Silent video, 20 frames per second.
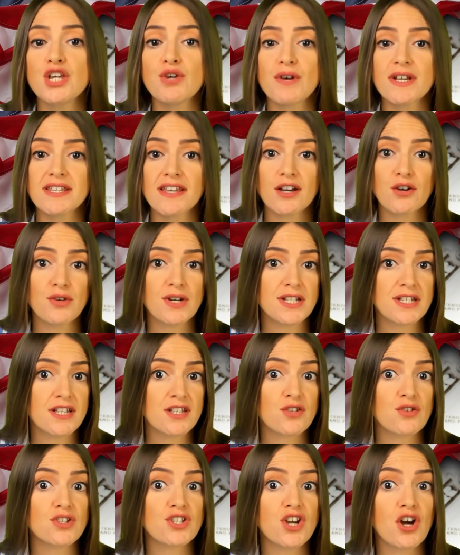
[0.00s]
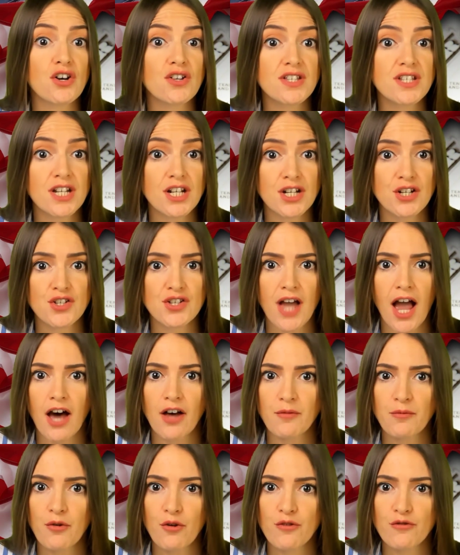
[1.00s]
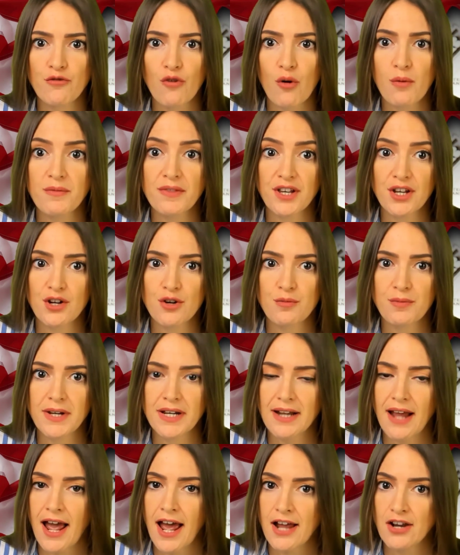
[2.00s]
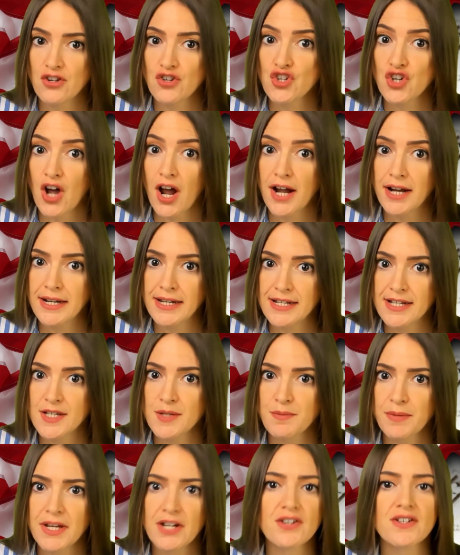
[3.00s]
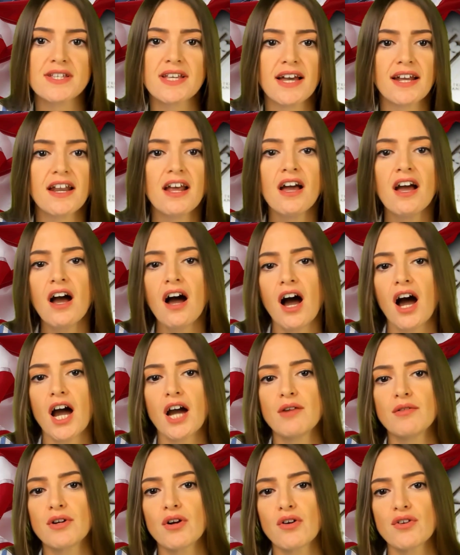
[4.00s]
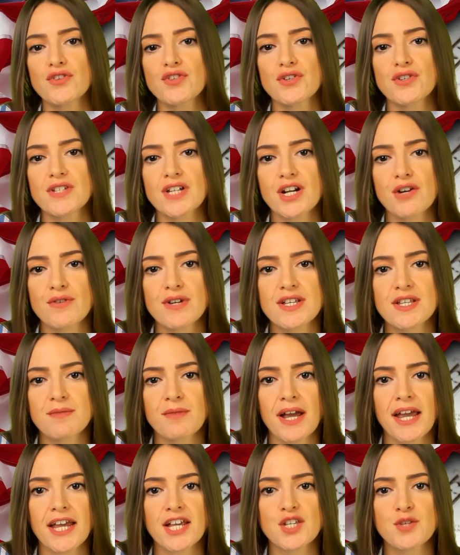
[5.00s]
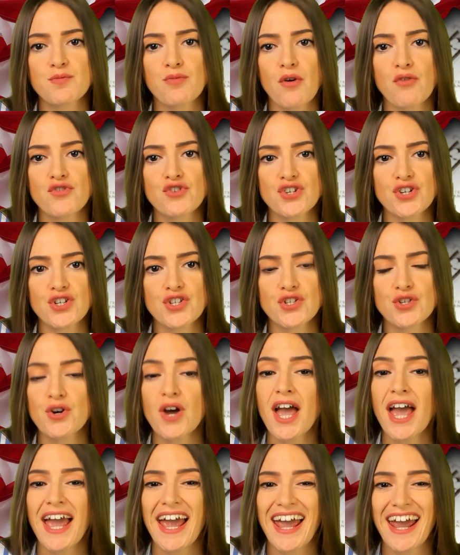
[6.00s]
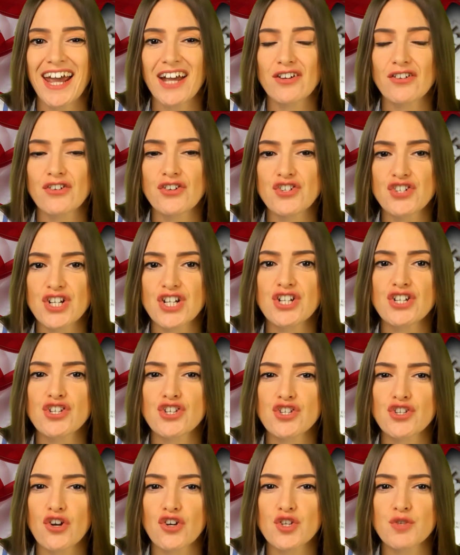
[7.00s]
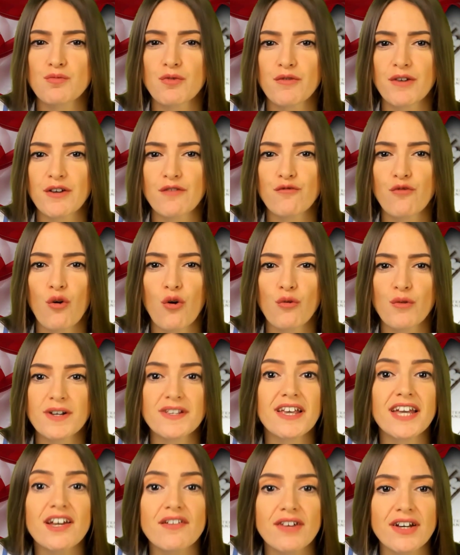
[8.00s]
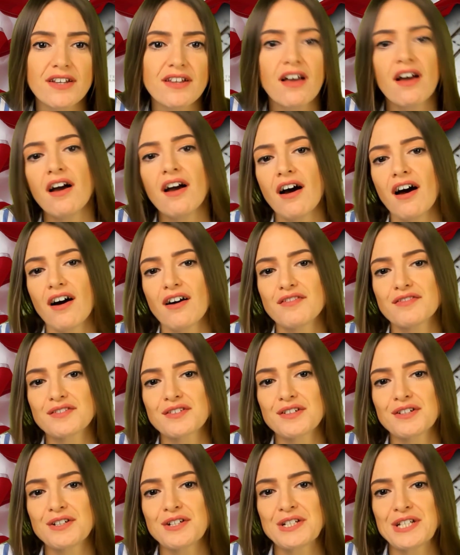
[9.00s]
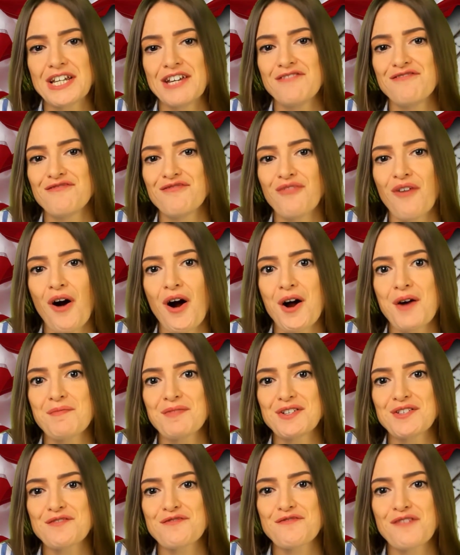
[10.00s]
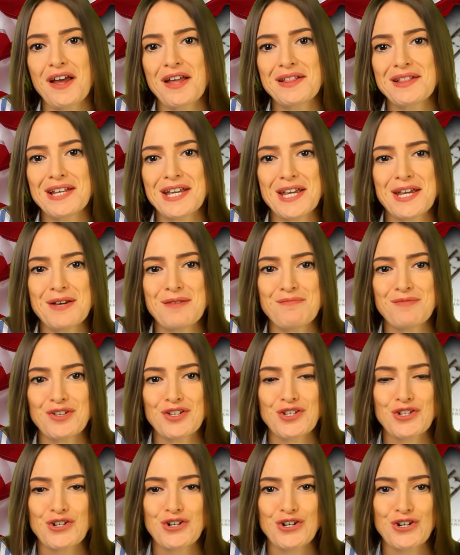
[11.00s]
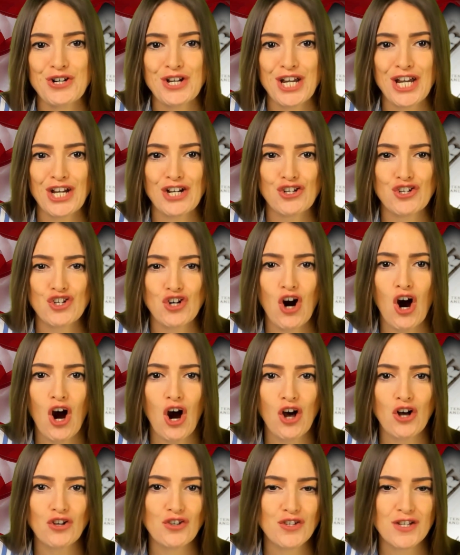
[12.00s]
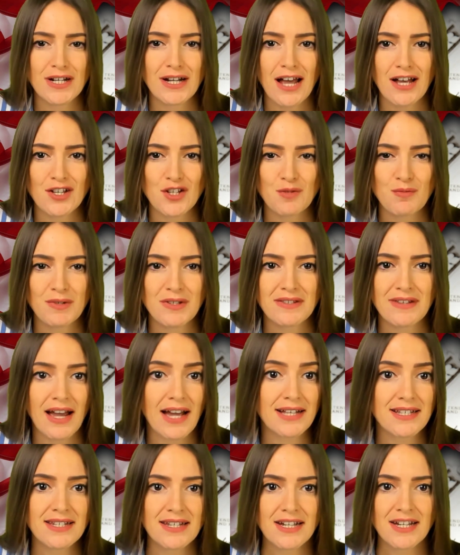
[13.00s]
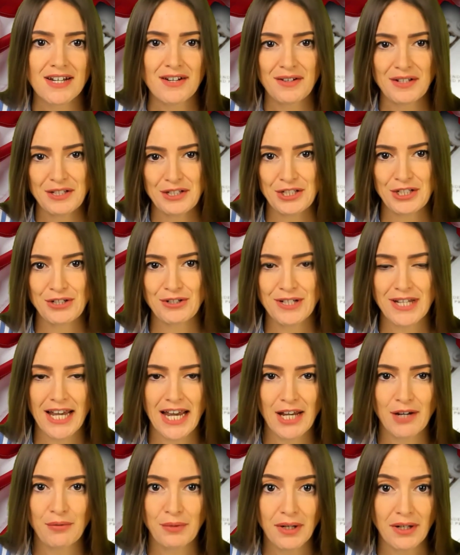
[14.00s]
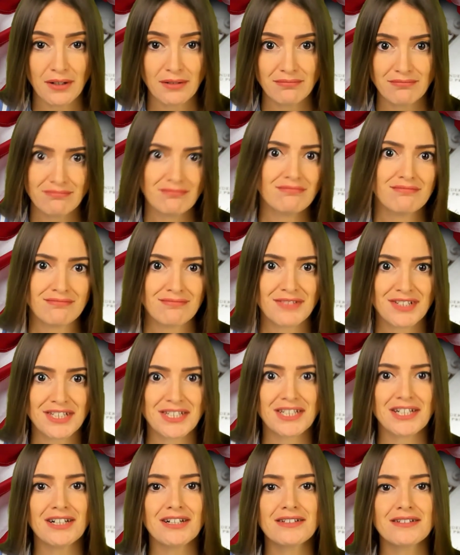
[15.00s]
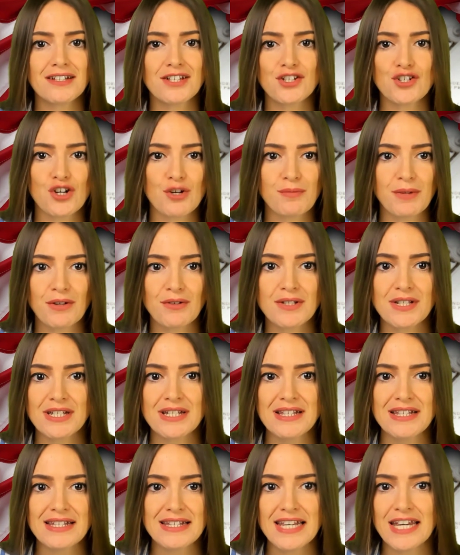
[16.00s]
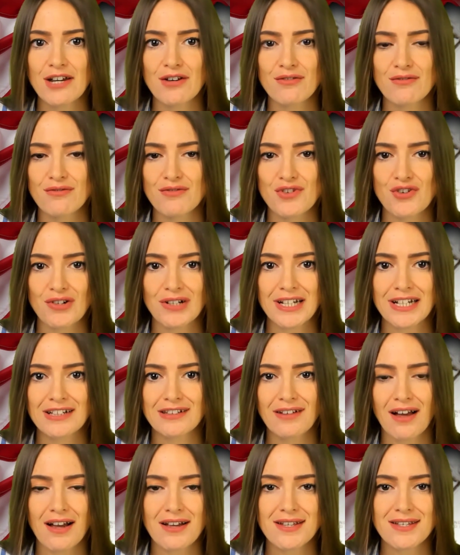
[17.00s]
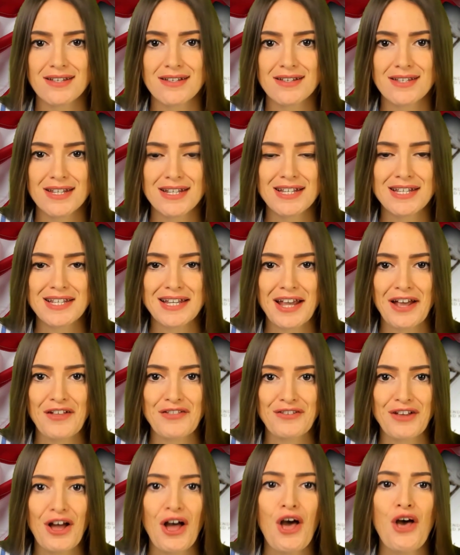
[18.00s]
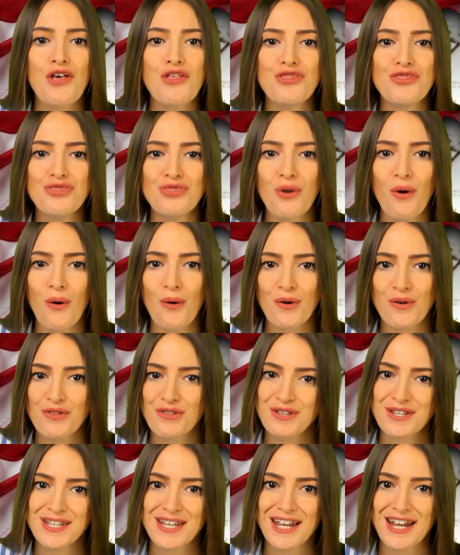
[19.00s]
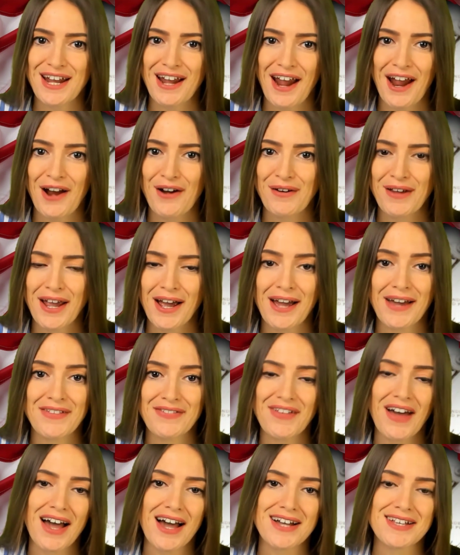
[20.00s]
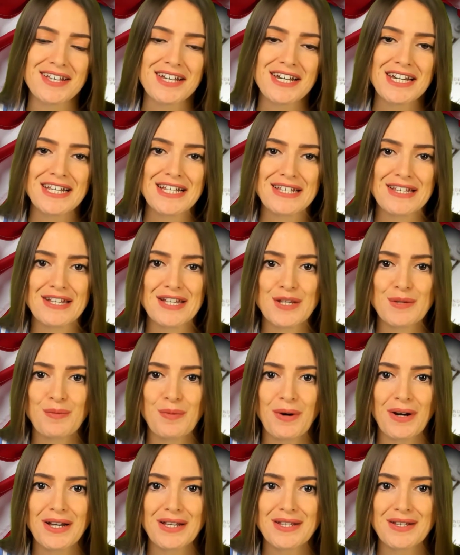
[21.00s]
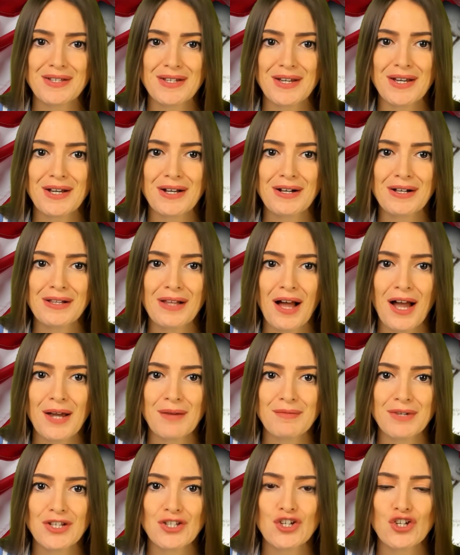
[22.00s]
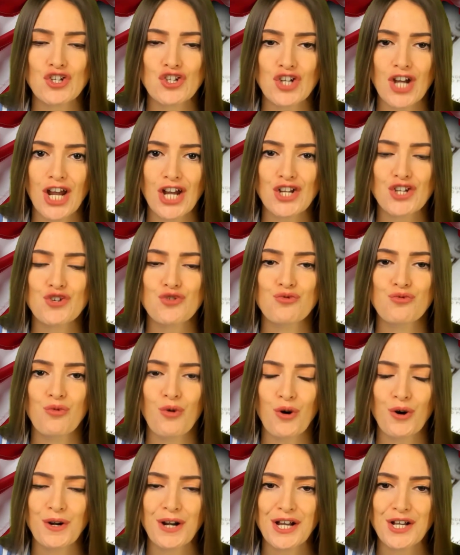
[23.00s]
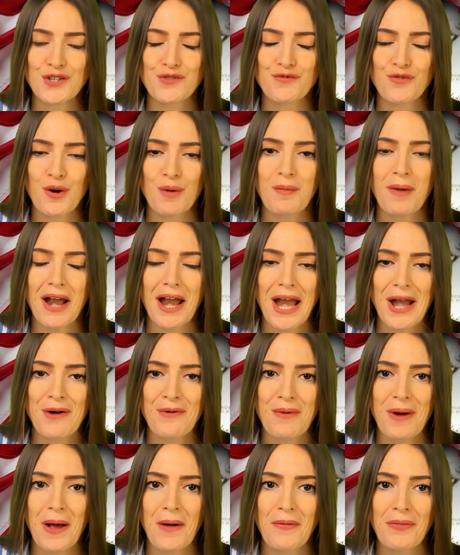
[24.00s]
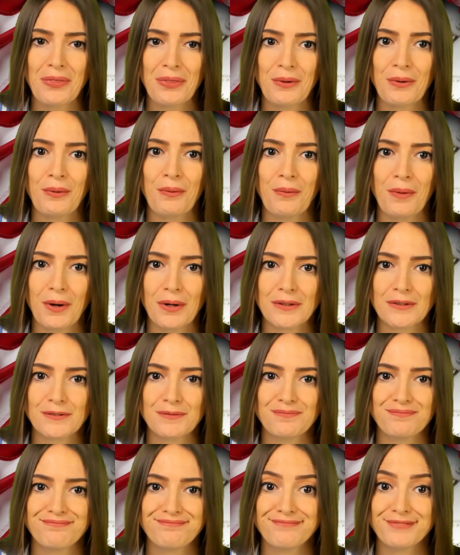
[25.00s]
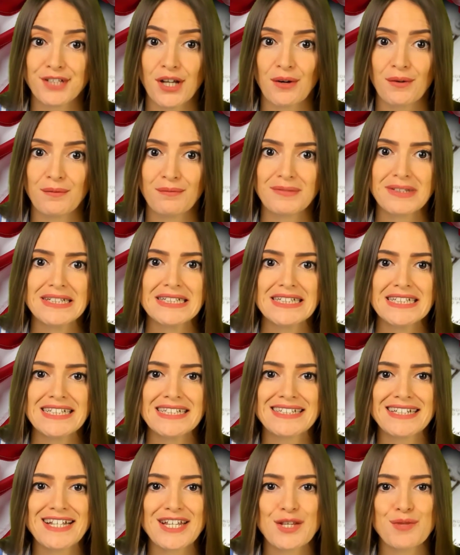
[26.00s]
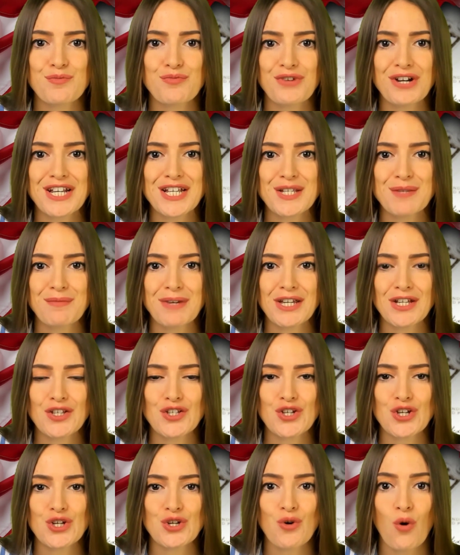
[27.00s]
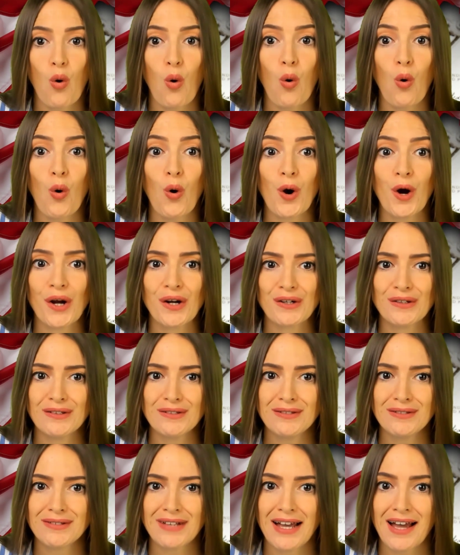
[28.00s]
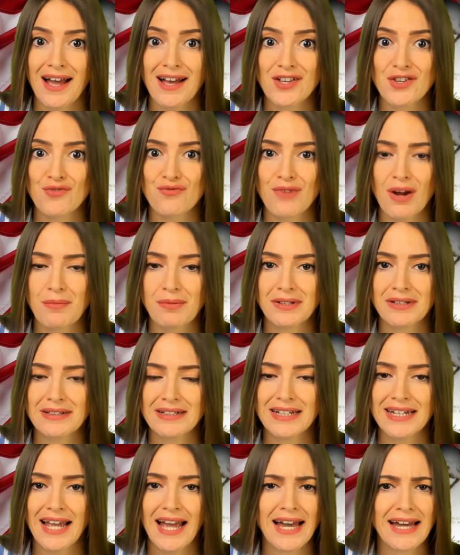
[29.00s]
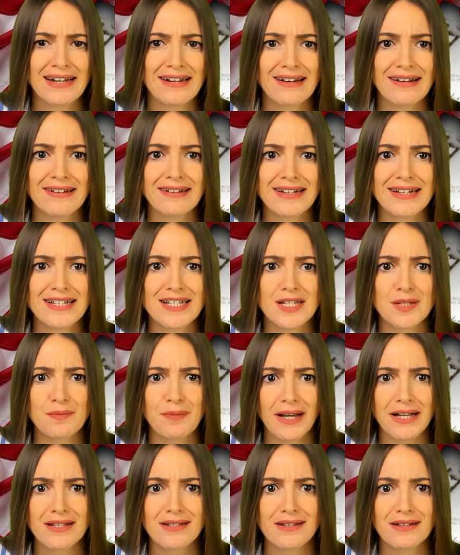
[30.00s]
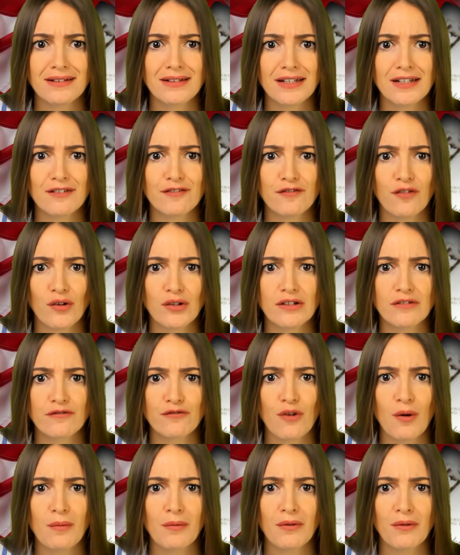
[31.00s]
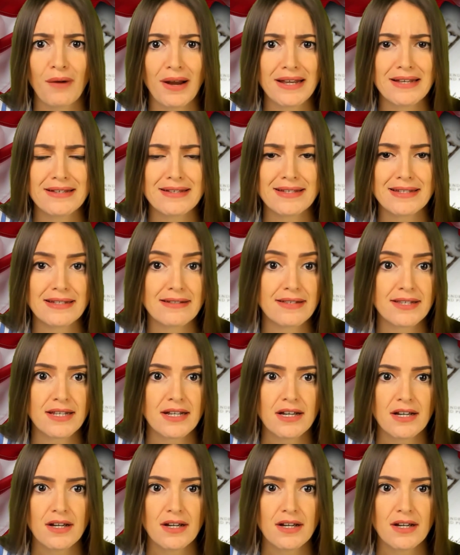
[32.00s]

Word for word: US equities could continue to outperform the European and Chinese peers, and I would also decrease my exposure to energy stocks moving forward, even after the environment friendly Mr. King Charles announcement that the UK will still distribute new drilling licenses in the North Sea area and that despite the climate change warnings from around the world. So, this brings me to oil that has rapidly and unexpectedly fallen from grace since